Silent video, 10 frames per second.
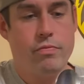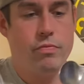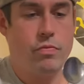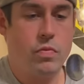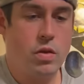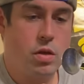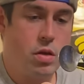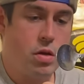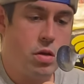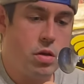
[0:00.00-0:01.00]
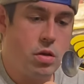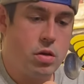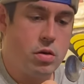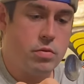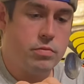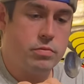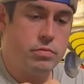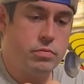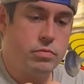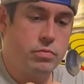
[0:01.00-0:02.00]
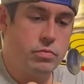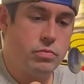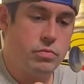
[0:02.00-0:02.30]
(silence)